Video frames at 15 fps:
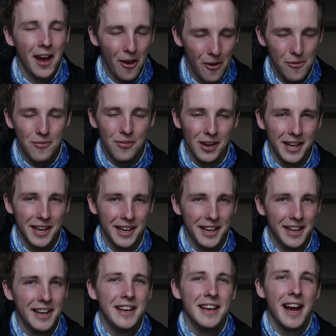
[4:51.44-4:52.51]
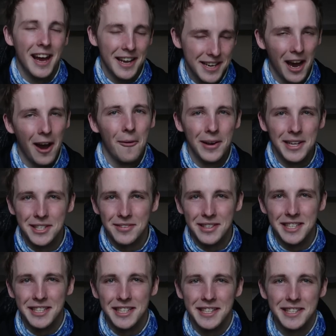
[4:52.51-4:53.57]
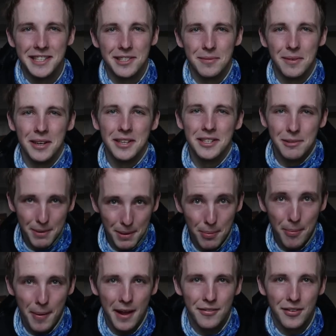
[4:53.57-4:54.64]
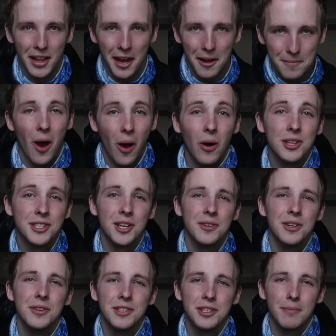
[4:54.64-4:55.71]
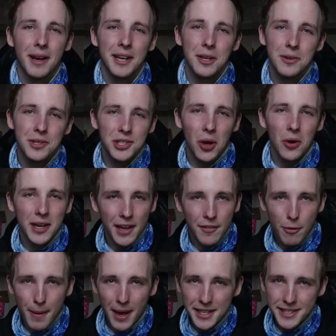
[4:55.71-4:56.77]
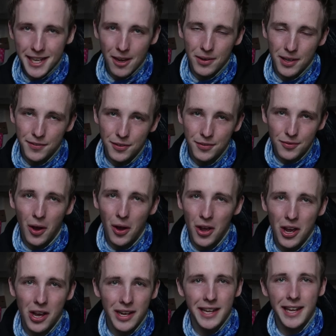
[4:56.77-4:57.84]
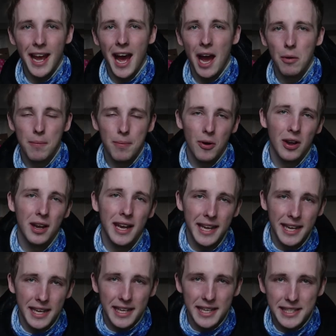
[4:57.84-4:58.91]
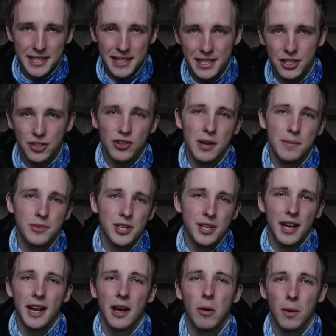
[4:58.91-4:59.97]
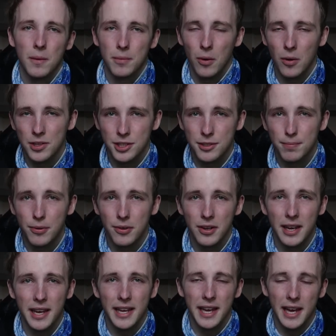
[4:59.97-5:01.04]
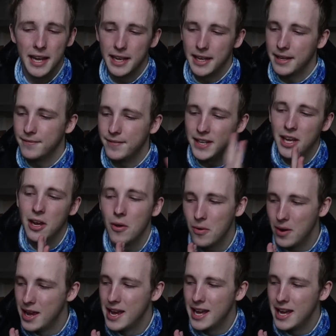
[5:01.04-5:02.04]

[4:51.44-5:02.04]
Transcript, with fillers: hopefully, I can't wait to release it in summer, so be prepared for that. Also, news on my new song, Never Back Down. If you've not heard it yet, I will put a link into the description and I'll also put a uh, video